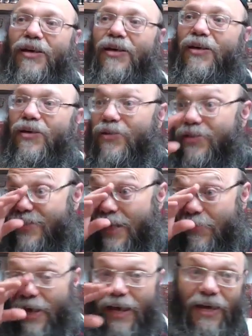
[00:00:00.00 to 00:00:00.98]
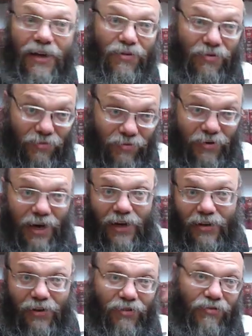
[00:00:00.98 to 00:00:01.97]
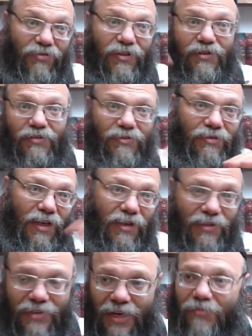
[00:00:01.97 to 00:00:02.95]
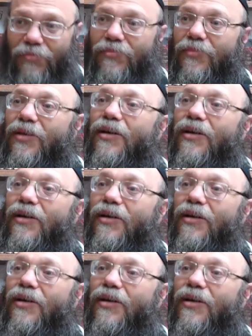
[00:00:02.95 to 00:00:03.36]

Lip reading: the same age kind of and like same